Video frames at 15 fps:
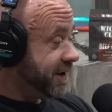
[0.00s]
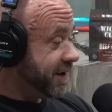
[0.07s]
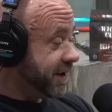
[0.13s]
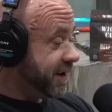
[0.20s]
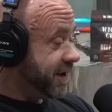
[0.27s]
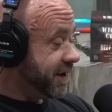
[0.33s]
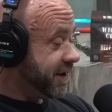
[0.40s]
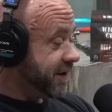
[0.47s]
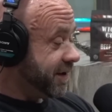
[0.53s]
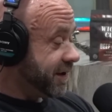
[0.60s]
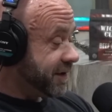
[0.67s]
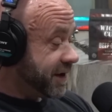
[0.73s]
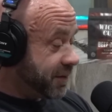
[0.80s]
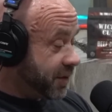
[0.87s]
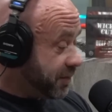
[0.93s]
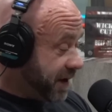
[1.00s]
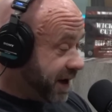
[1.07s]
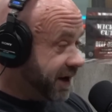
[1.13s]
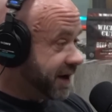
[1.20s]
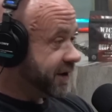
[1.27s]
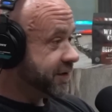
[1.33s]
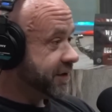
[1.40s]
And not that I'm a
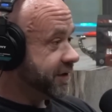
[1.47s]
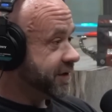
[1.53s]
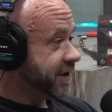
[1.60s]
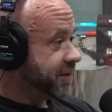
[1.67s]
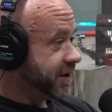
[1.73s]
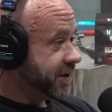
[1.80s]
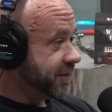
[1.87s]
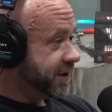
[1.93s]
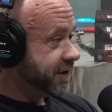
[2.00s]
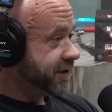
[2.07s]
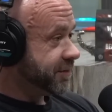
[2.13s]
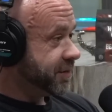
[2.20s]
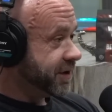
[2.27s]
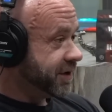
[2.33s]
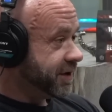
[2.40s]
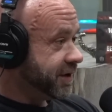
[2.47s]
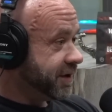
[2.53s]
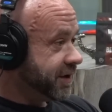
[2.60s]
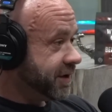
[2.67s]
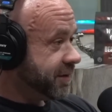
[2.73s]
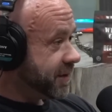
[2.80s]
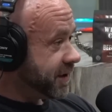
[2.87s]
badass or anything by any means, but
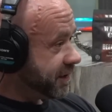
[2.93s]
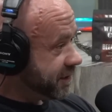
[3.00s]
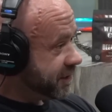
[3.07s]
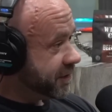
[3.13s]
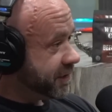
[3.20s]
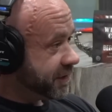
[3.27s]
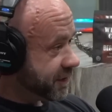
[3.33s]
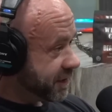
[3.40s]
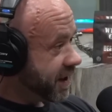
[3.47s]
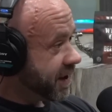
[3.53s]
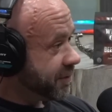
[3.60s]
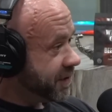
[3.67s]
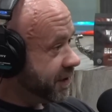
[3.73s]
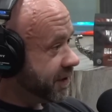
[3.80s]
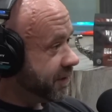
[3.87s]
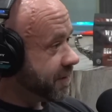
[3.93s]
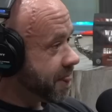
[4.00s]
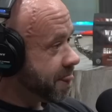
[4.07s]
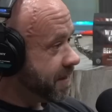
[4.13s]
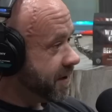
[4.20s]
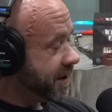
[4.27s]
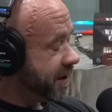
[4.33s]
I'm like, dude, just stop,
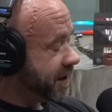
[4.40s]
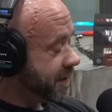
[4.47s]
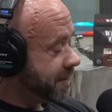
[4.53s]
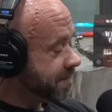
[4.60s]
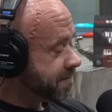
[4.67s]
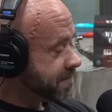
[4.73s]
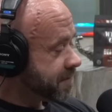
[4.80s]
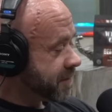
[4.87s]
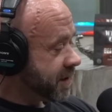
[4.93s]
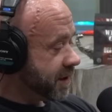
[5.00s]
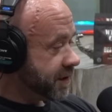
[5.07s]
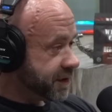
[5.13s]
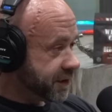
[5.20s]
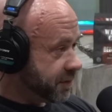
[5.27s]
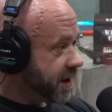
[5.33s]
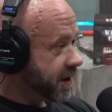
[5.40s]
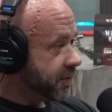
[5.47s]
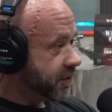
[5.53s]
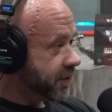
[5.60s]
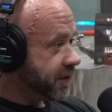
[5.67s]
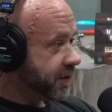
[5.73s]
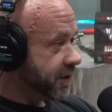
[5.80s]
And let's just
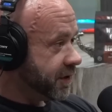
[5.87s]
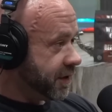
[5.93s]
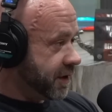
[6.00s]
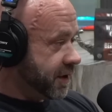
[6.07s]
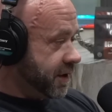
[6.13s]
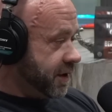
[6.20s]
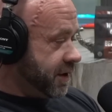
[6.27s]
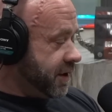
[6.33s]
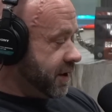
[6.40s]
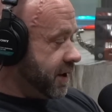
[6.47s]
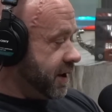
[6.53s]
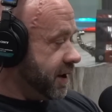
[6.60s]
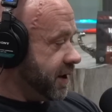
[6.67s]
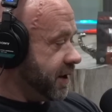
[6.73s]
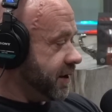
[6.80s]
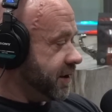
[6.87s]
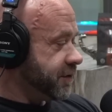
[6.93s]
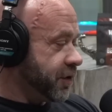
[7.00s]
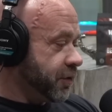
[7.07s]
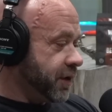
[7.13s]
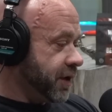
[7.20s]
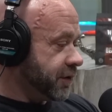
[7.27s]
bodybuild here. And so
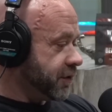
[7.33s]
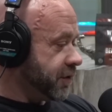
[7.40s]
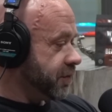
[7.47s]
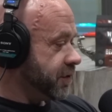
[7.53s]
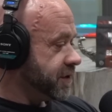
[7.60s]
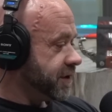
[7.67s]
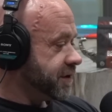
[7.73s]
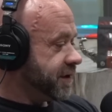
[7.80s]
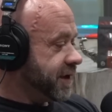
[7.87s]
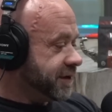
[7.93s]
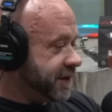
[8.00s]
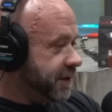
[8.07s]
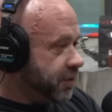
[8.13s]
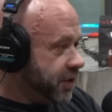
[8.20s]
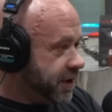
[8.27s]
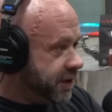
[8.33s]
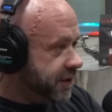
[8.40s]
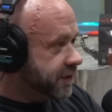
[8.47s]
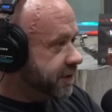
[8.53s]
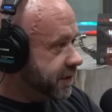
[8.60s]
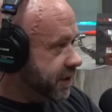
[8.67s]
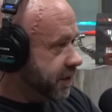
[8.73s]
we went out to the prejudging, they separated
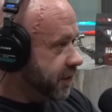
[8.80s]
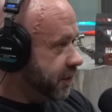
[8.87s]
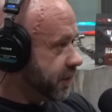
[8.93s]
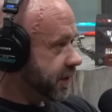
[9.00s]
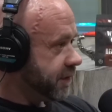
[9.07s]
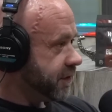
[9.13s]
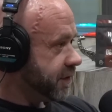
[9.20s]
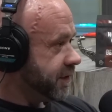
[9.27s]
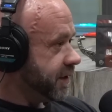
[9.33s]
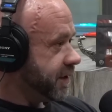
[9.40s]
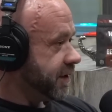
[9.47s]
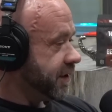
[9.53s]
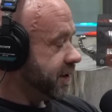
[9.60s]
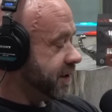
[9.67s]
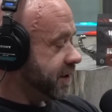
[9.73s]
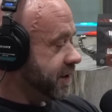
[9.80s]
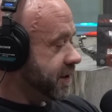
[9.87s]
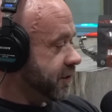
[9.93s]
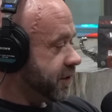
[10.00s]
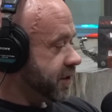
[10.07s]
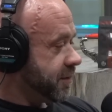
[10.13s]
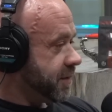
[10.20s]
us, or whatever, and then
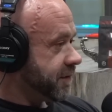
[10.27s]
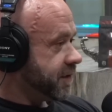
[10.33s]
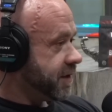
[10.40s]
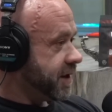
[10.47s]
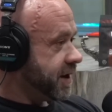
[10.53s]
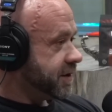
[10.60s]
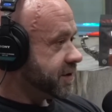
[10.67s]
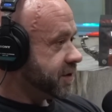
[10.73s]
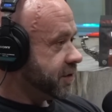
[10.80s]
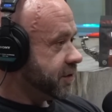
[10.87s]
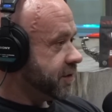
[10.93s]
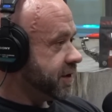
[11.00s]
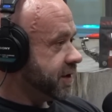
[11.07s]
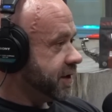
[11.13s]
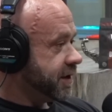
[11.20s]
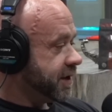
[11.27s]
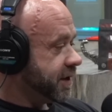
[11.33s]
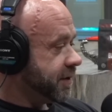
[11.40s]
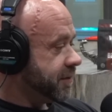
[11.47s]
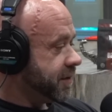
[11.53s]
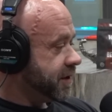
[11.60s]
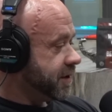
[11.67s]
we come back for the night show, and
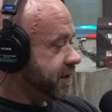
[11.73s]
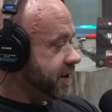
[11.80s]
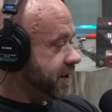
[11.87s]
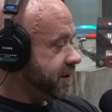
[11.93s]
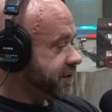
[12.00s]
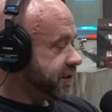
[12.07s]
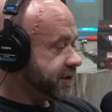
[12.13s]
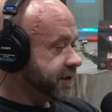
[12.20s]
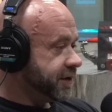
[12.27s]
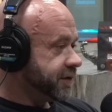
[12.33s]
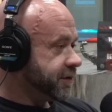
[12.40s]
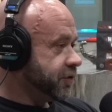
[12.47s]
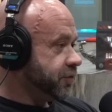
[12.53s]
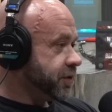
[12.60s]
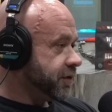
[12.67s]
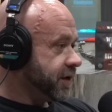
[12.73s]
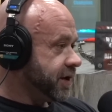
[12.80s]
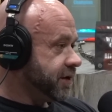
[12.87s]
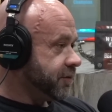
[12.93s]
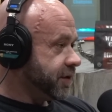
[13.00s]
he starts getting stupid, right?